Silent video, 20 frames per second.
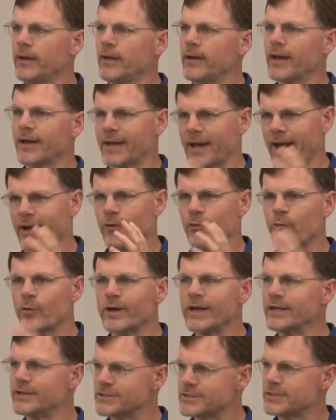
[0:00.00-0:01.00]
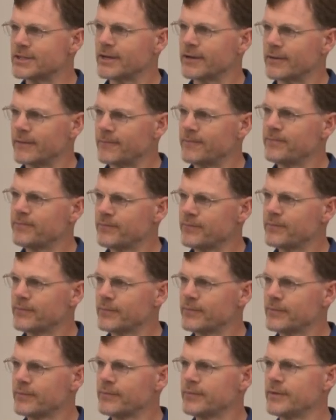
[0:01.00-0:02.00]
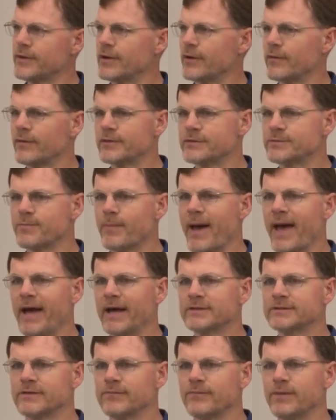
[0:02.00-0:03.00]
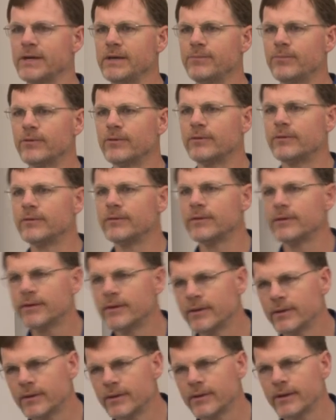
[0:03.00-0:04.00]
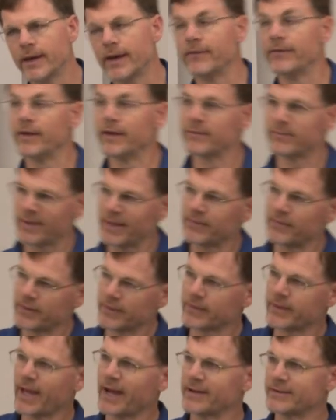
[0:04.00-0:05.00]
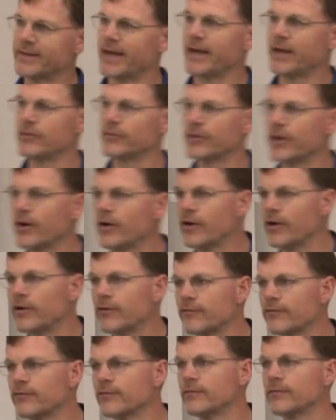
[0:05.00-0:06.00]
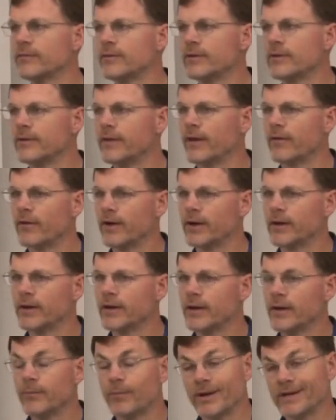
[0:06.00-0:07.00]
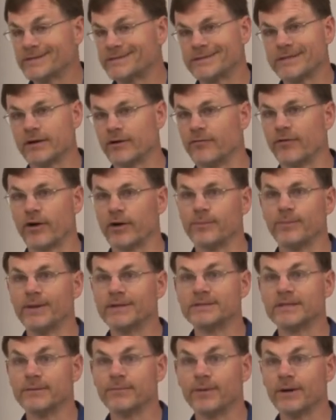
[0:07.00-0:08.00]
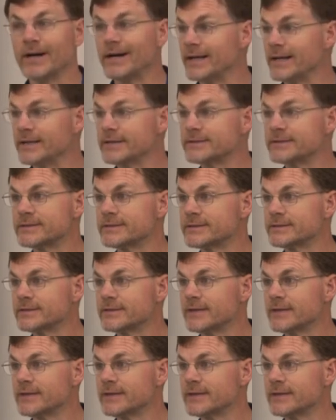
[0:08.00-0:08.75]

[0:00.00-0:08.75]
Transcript: it kind of reached a, you know, this mass of people, and then and then kind of tailed off in that way. But it's still a very busy place.